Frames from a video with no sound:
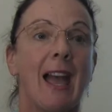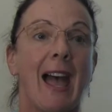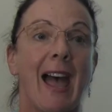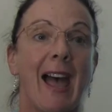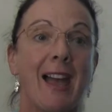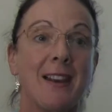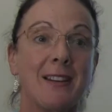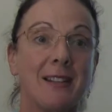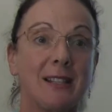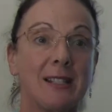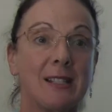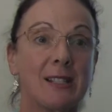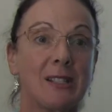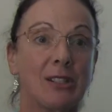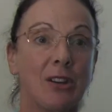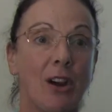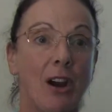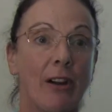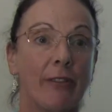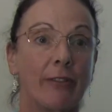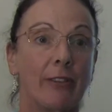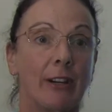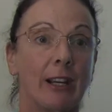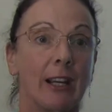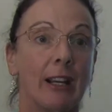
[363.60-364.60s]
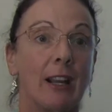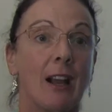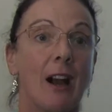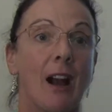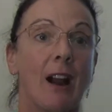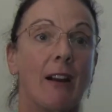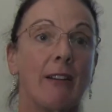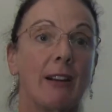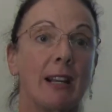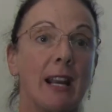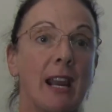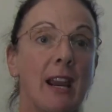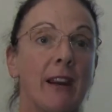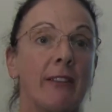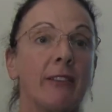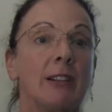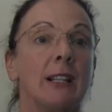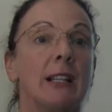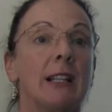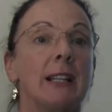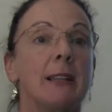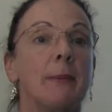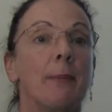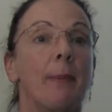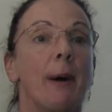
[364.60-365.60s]
and discovering are
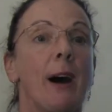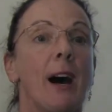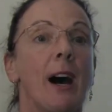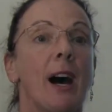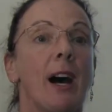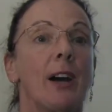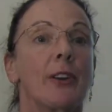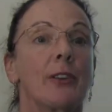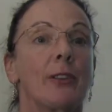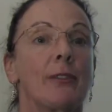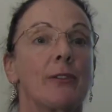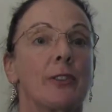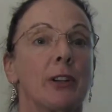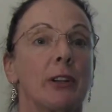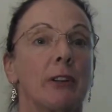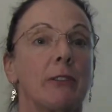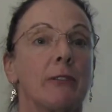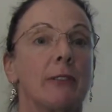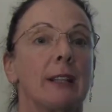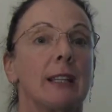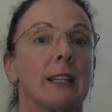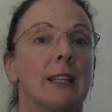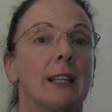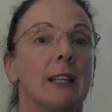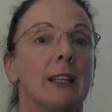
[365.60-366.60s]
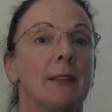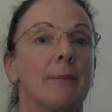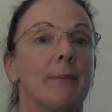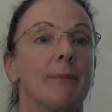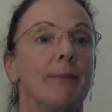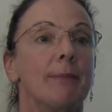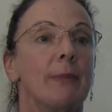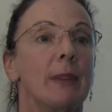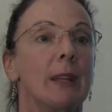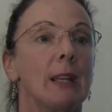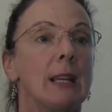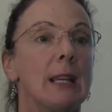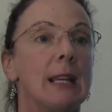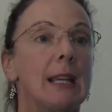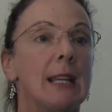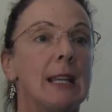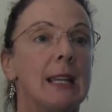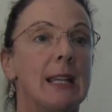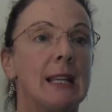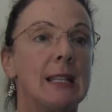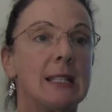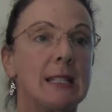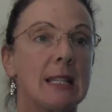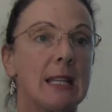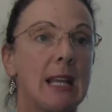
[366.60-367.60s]
inherently part of the curriculum.
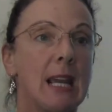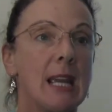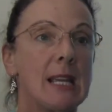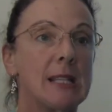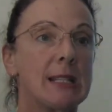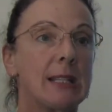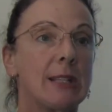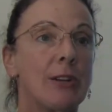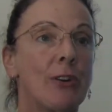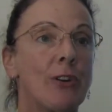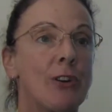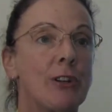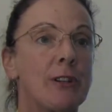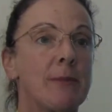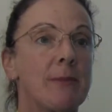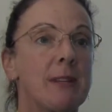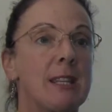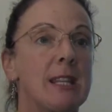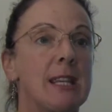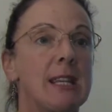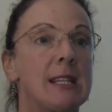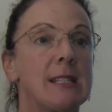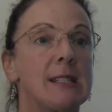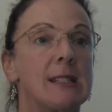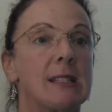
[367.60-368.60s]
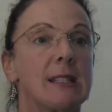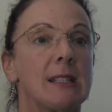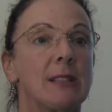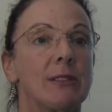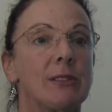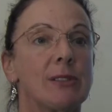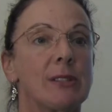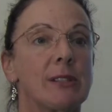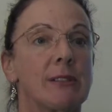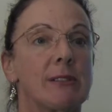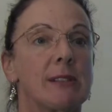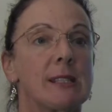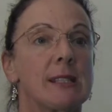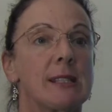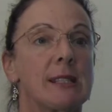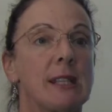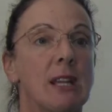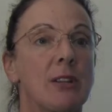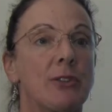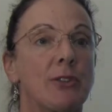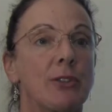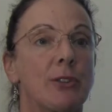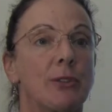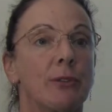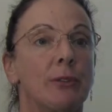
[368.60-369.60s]
In today's economy, these skills are
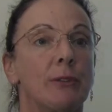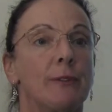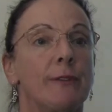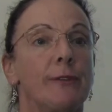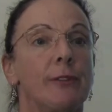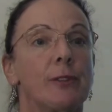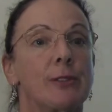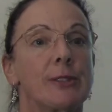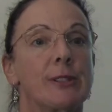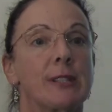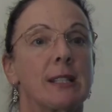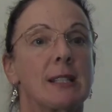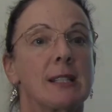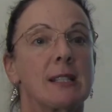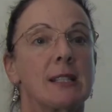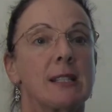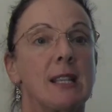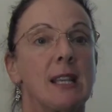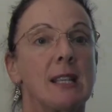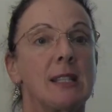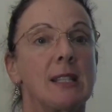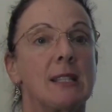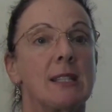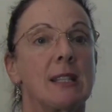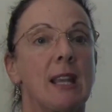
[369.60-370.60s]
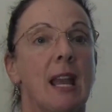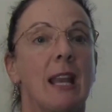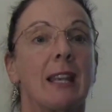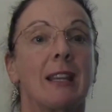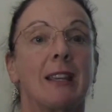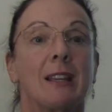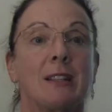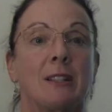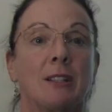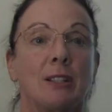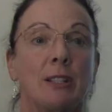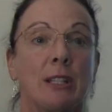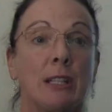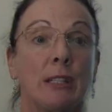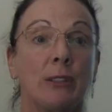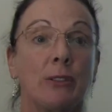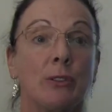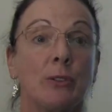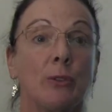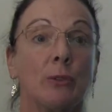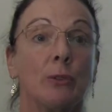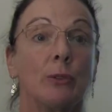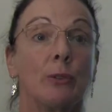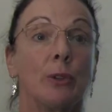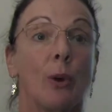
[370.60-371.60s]
essential for success and
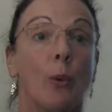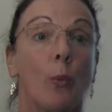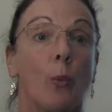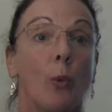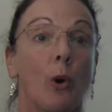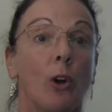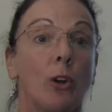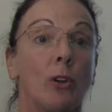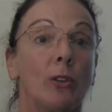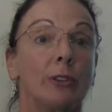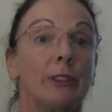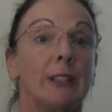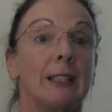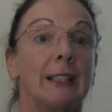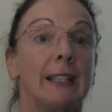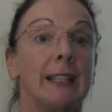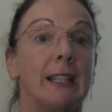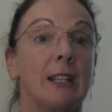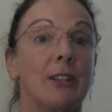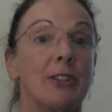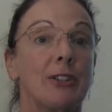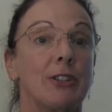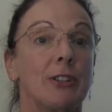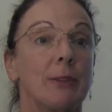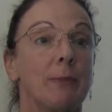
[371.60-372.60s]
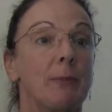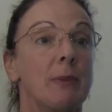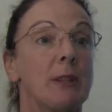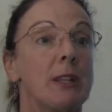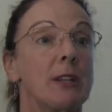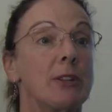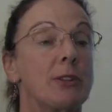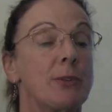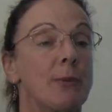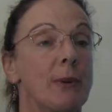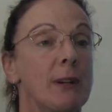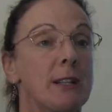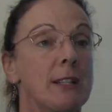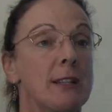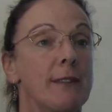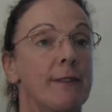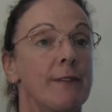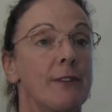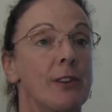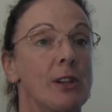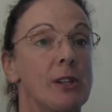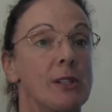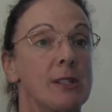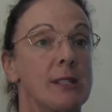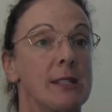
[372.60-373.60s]
continued world leadership in the
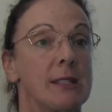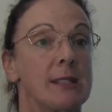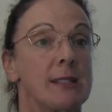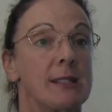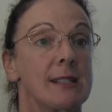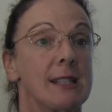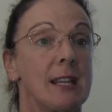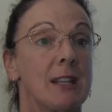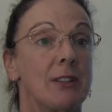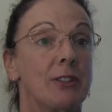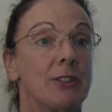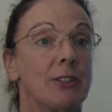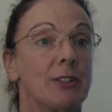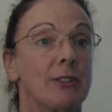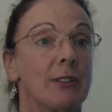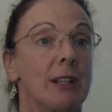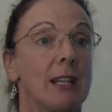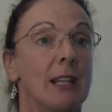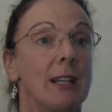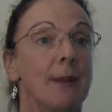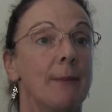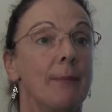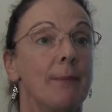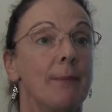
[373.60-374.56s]
21st century.